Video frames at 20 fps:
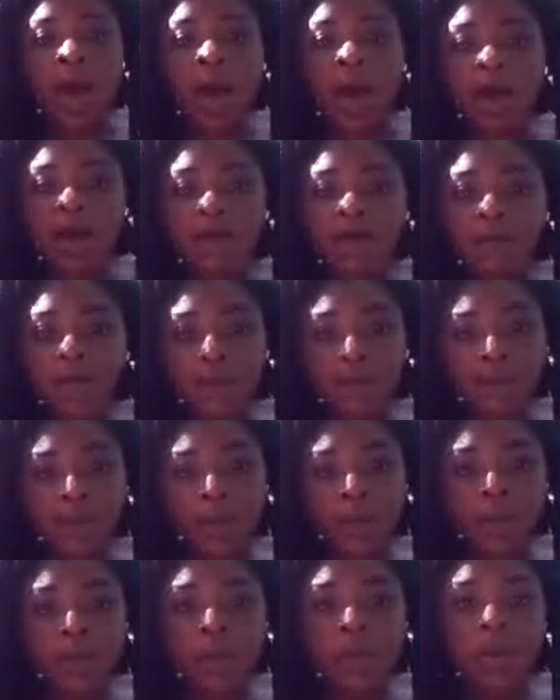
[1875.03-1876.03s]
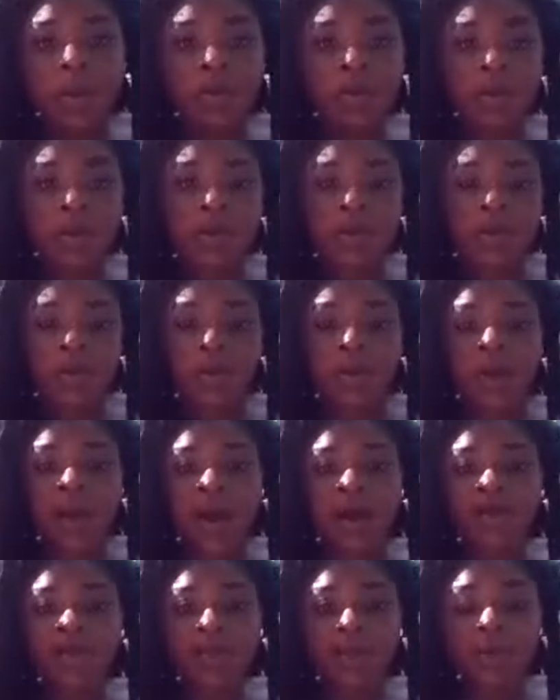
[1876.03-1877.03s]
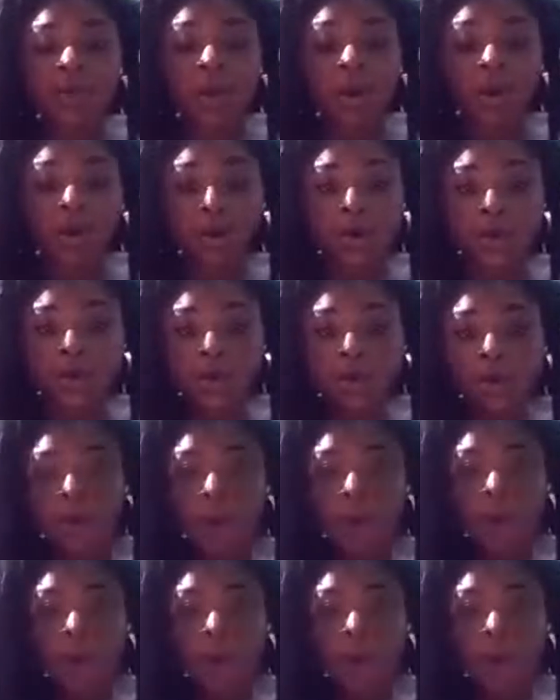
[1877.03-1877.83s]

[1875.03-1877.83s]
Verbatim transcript: have to be there. They don't necessarily have to. Or certain